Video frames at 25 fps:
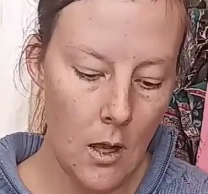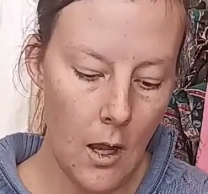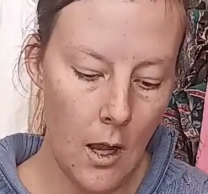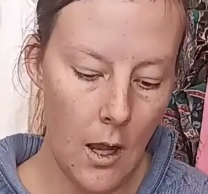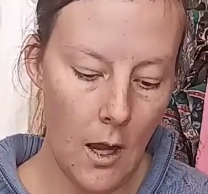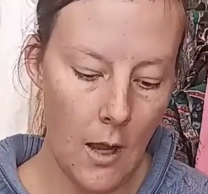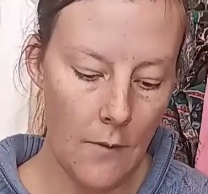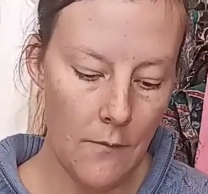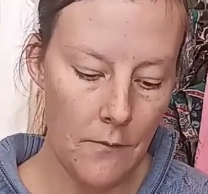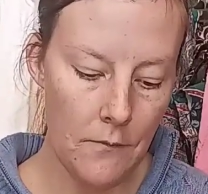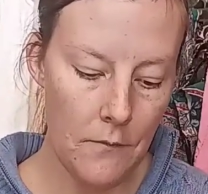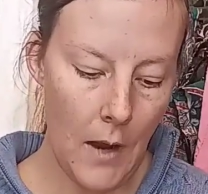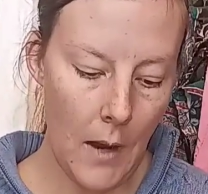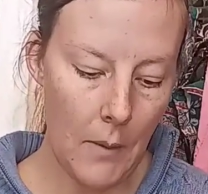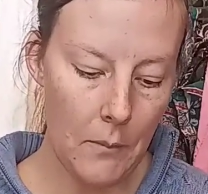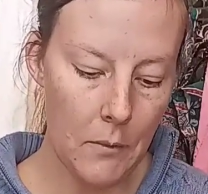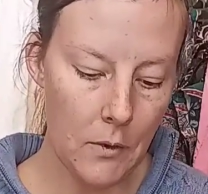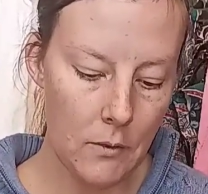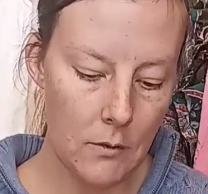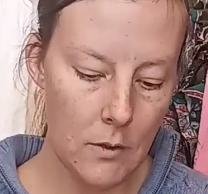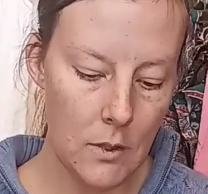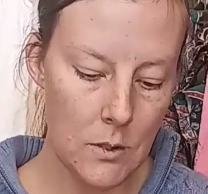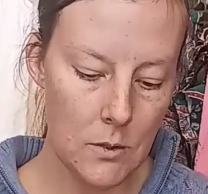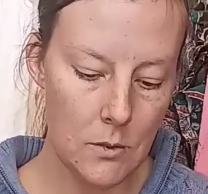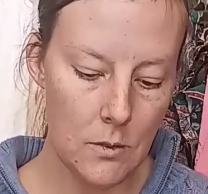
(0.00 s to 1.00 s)

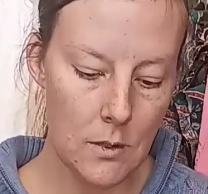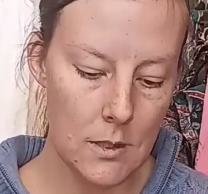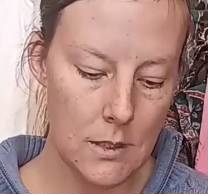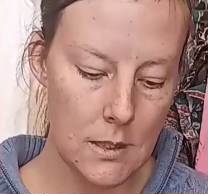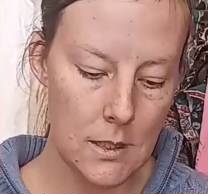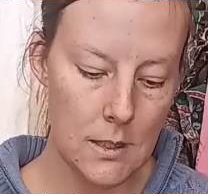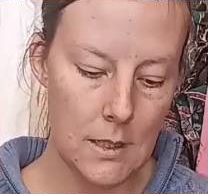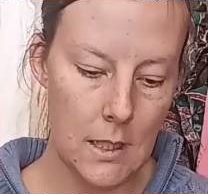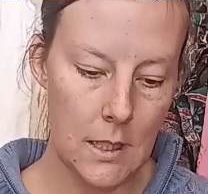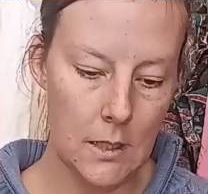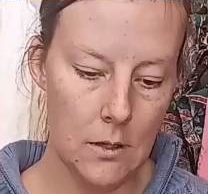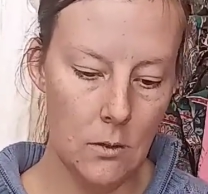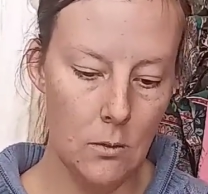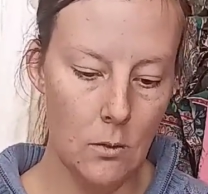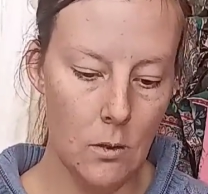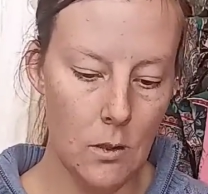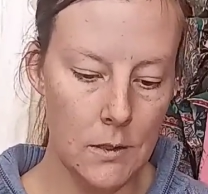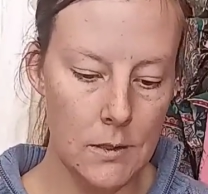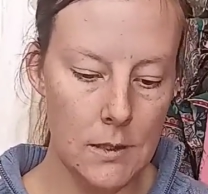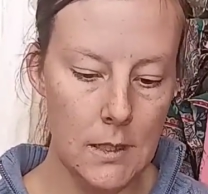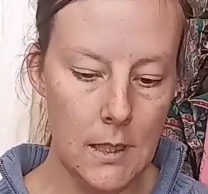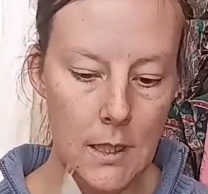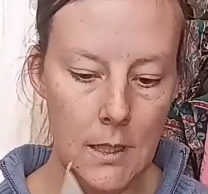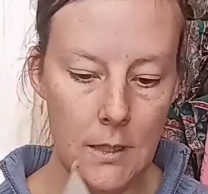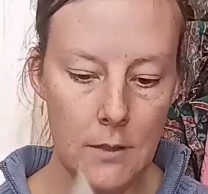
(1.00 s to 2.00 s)
fabric resources like the
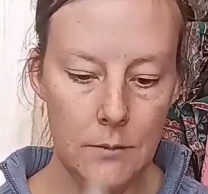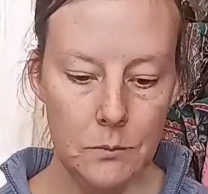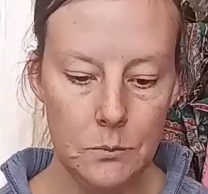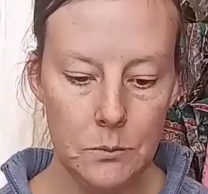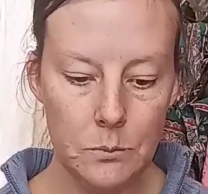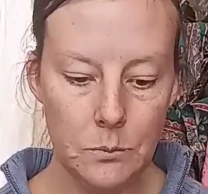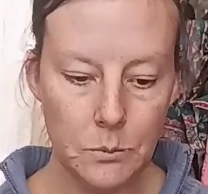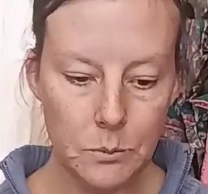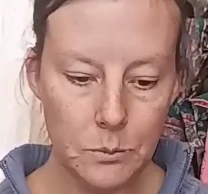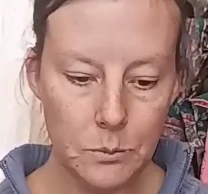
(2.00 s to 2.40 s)
North did.